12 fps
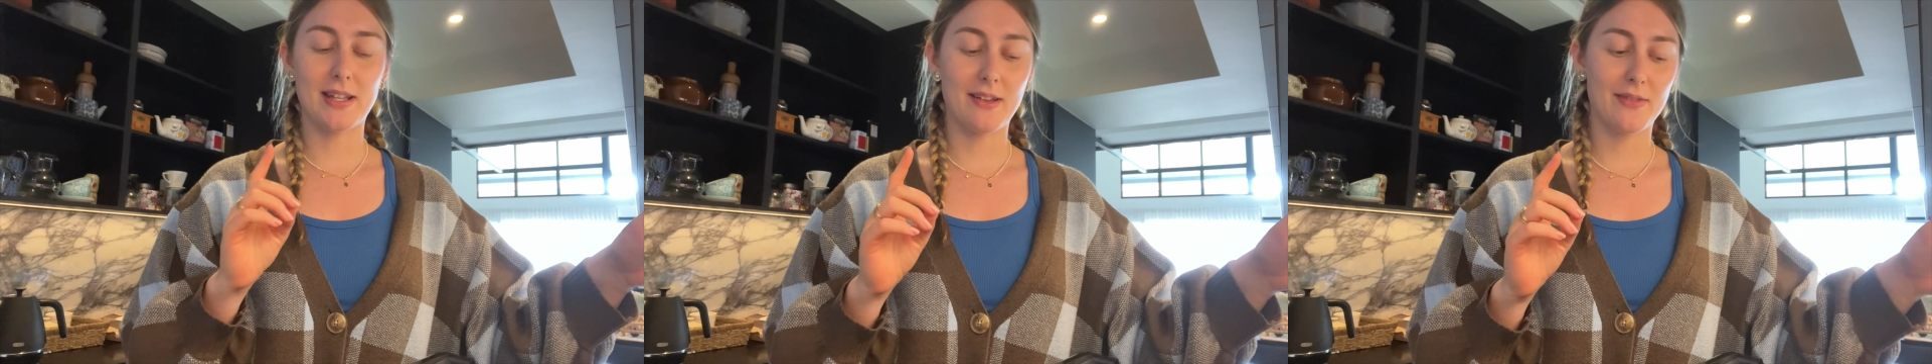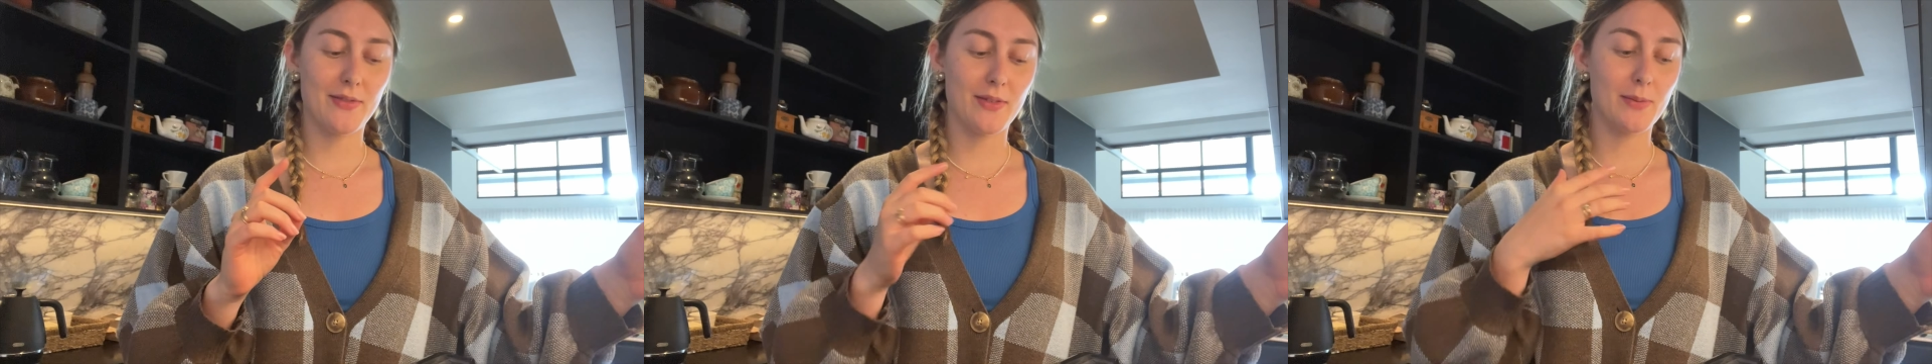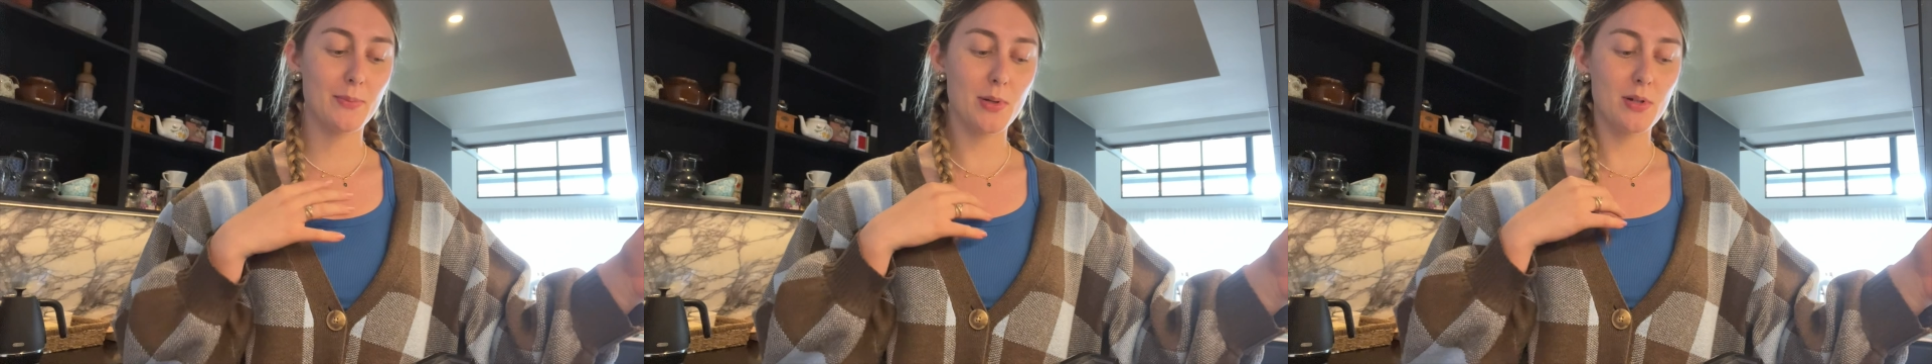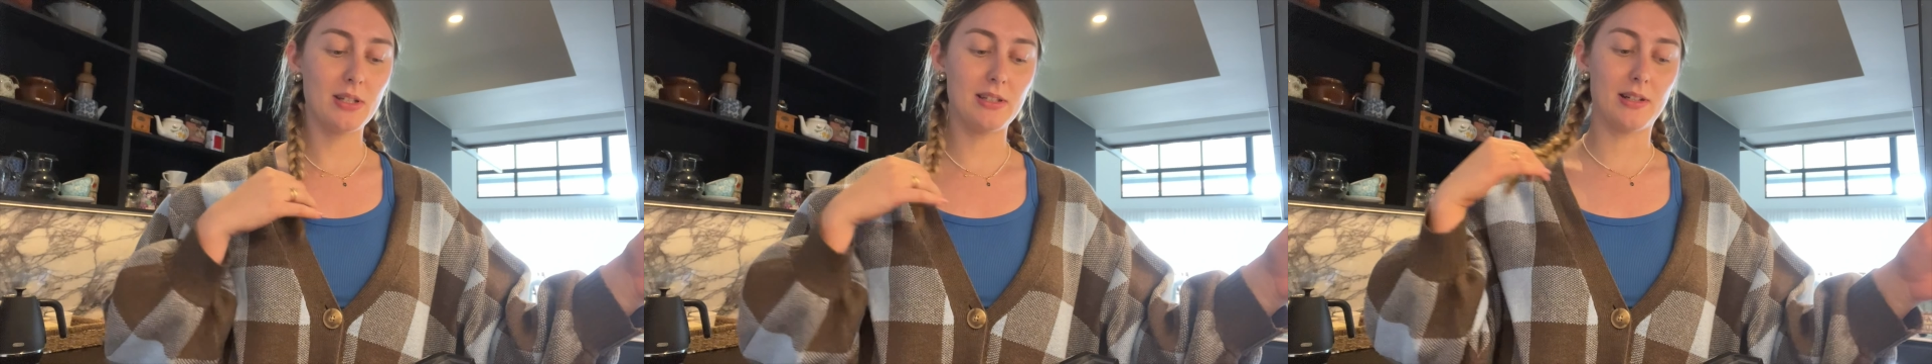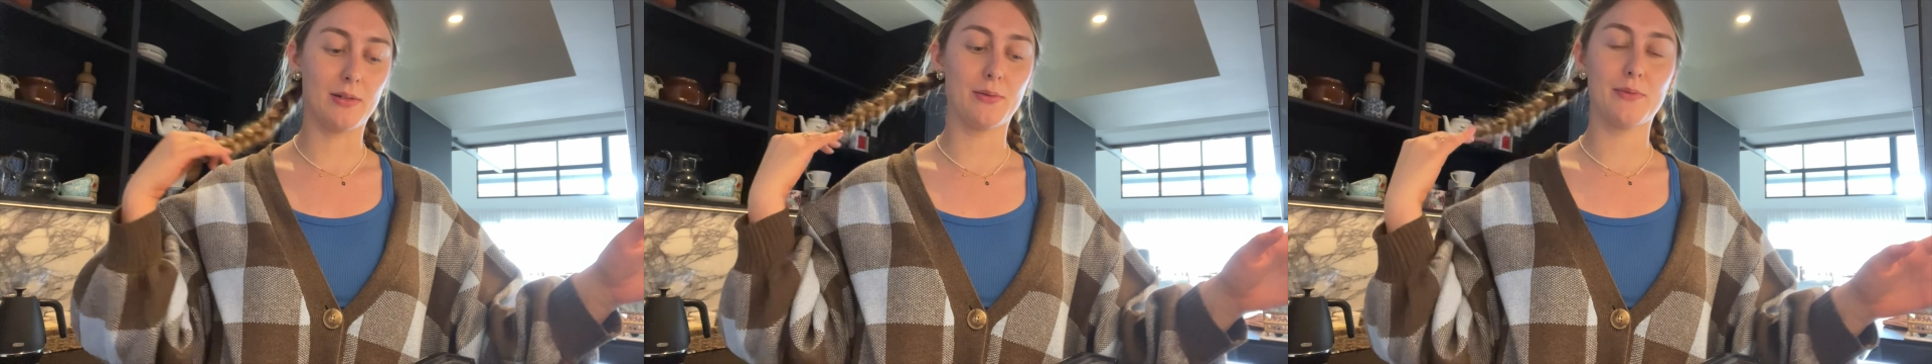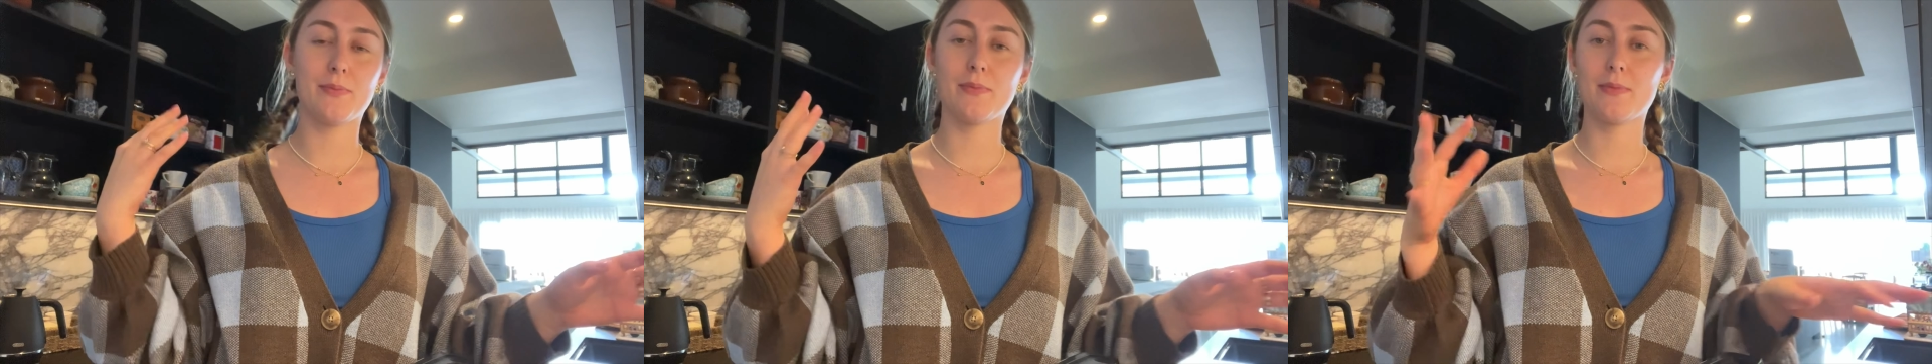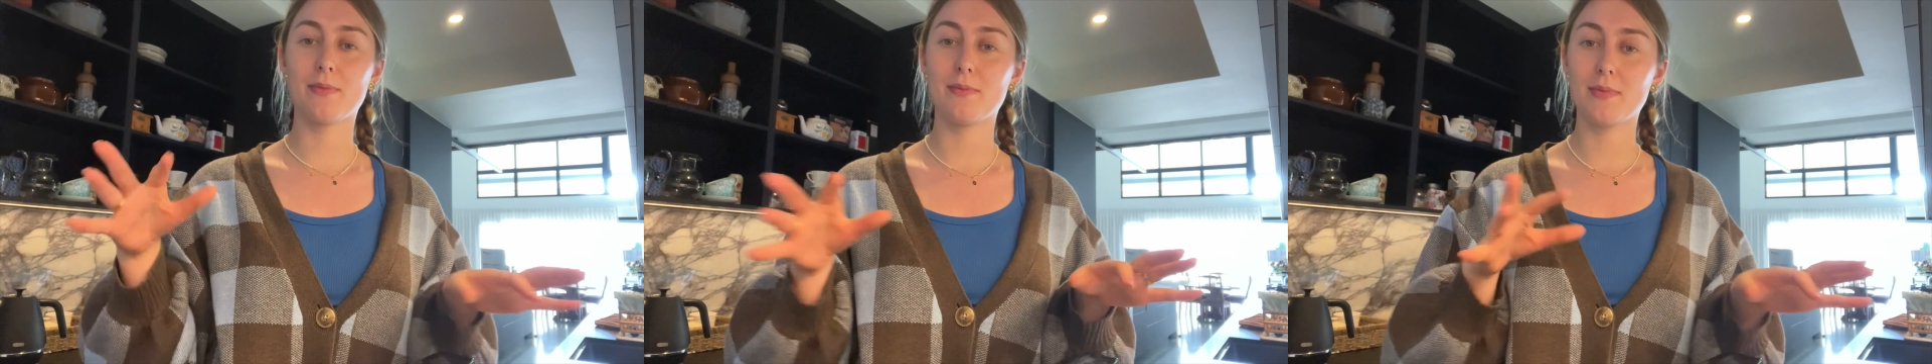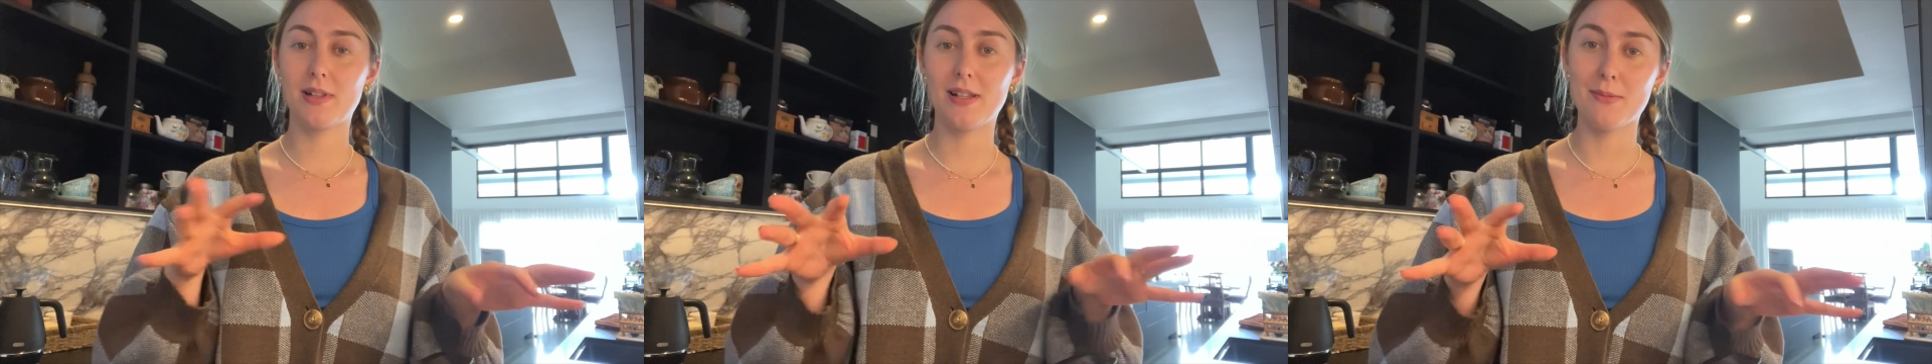I've put a little
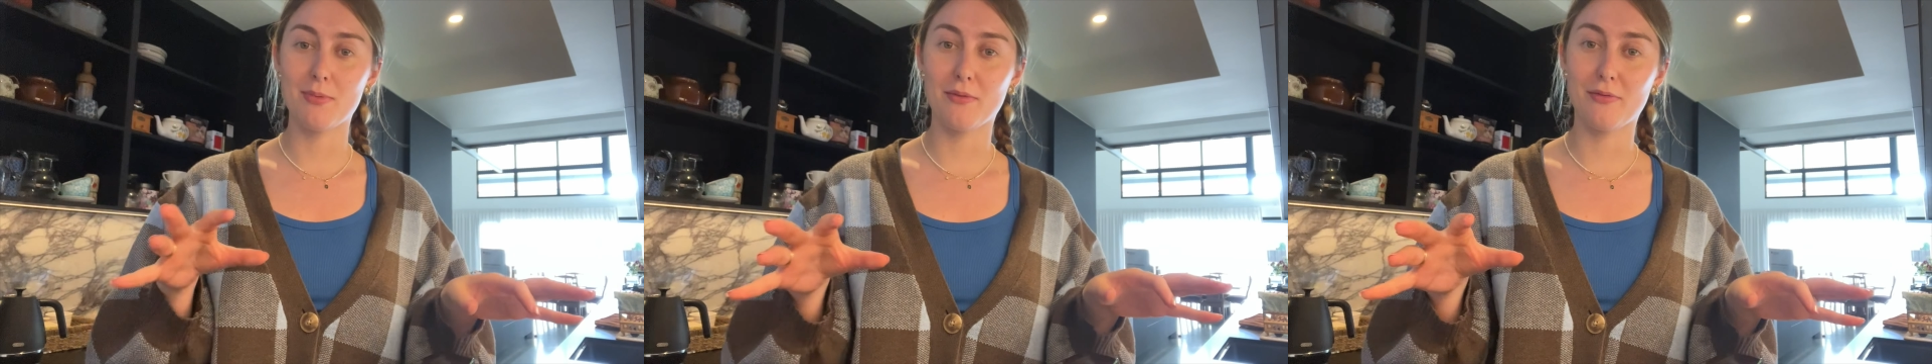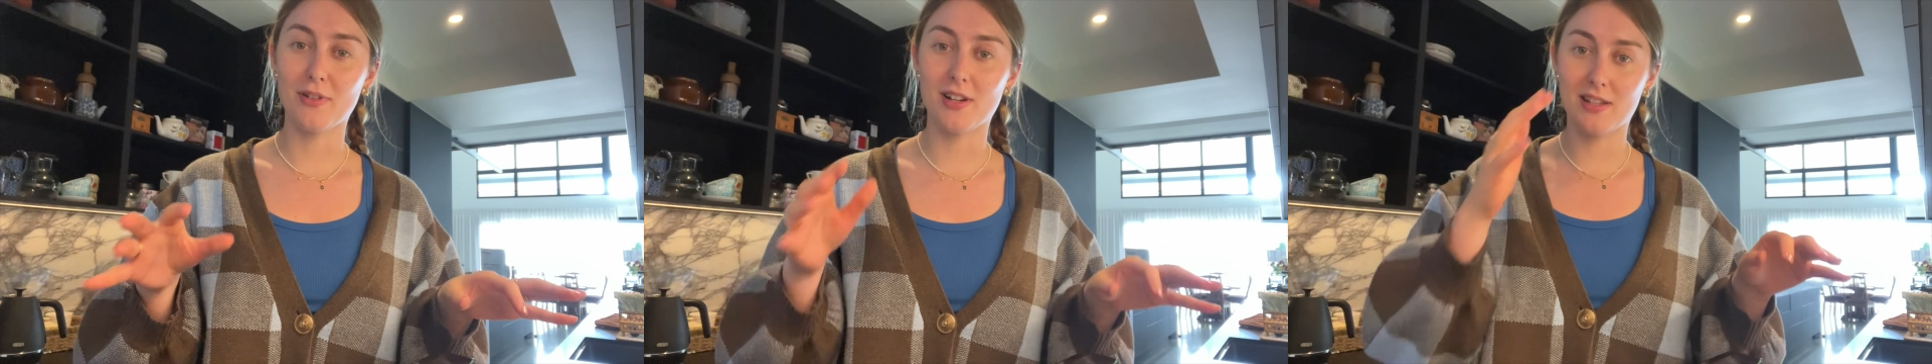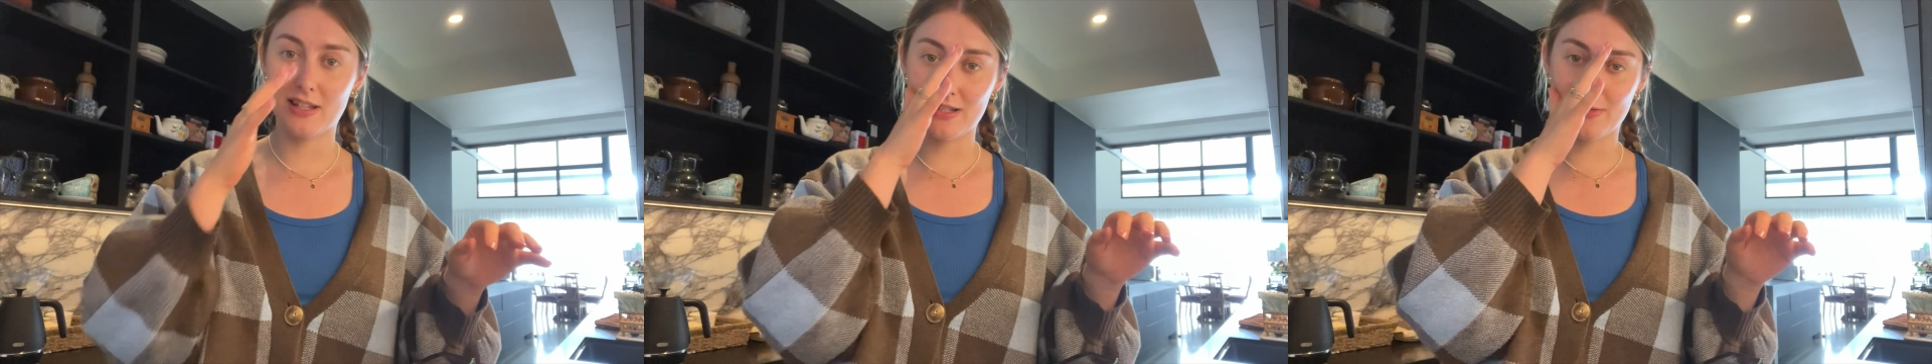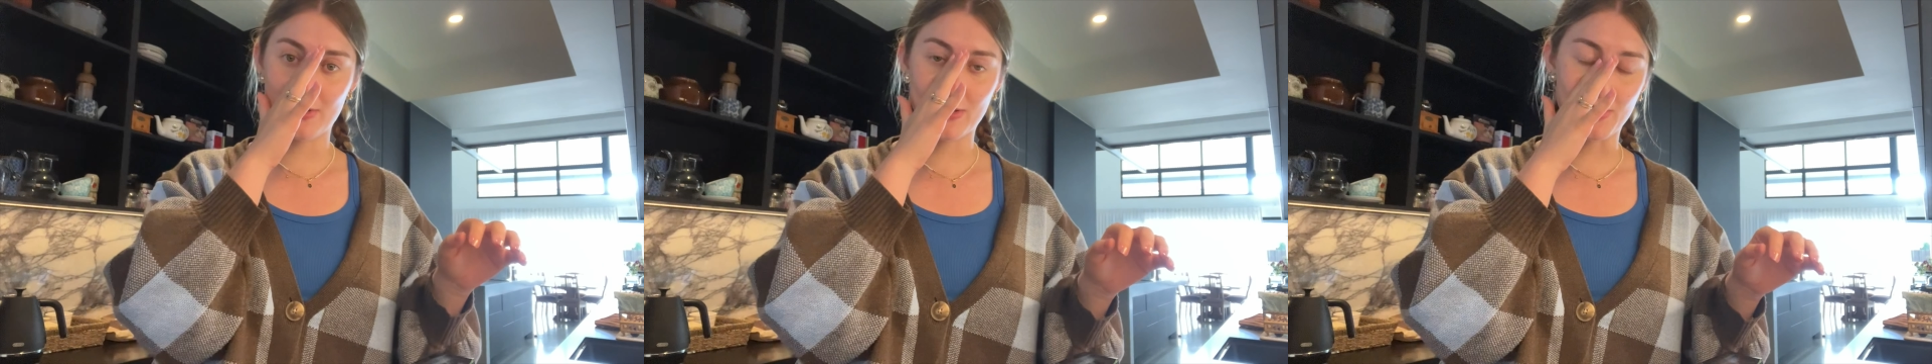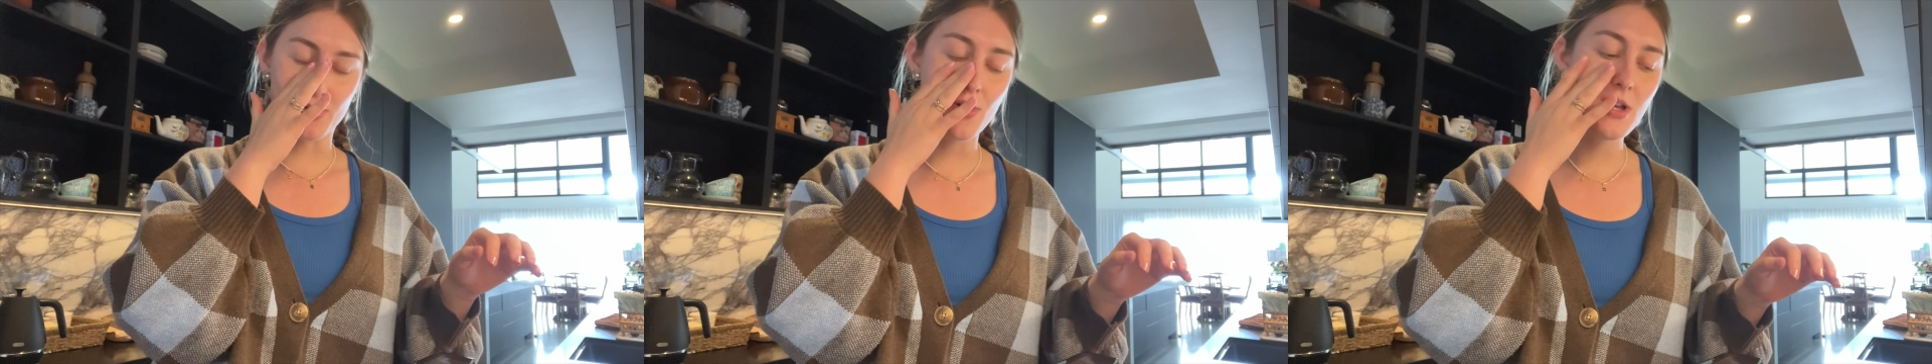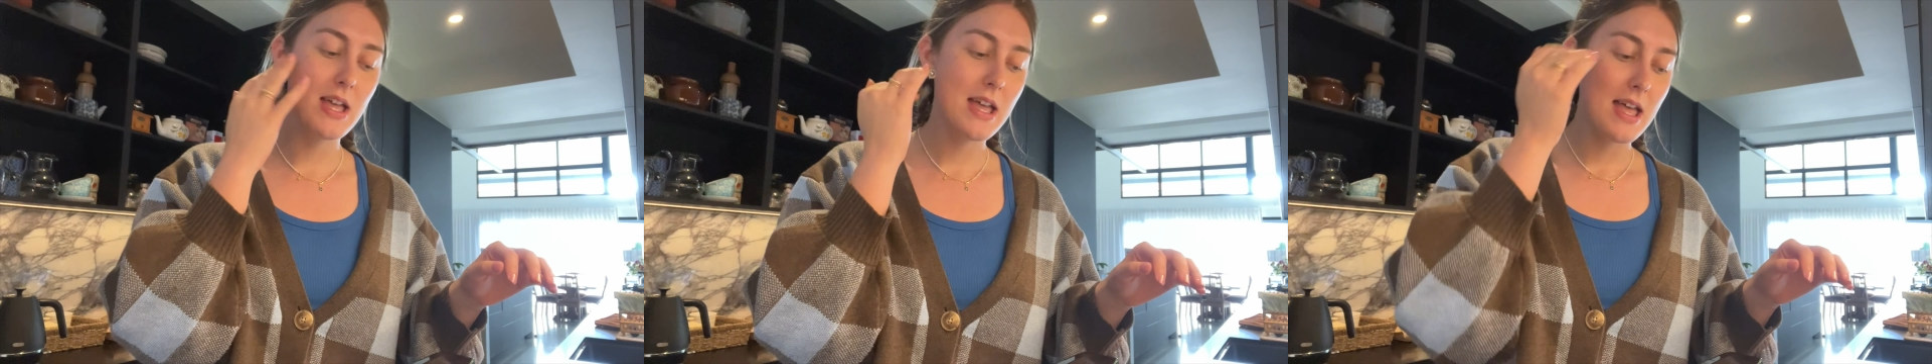clip of fun things we saw.